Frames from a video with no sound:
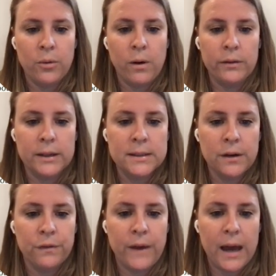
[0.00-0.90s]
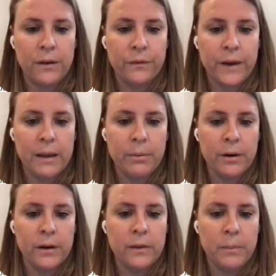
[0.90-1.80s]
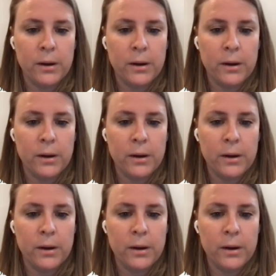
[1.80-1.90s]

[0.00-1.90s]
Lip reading: The walnuts are fat and fiber, and the